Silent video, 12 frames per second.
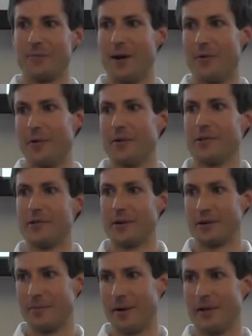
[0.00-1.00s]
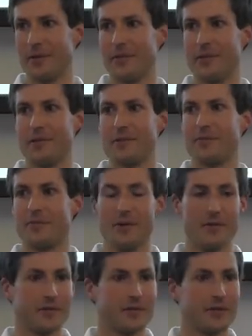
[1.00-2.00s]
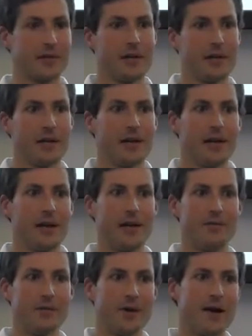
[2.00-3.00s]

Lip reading: but I wanted to talk about this first. And if you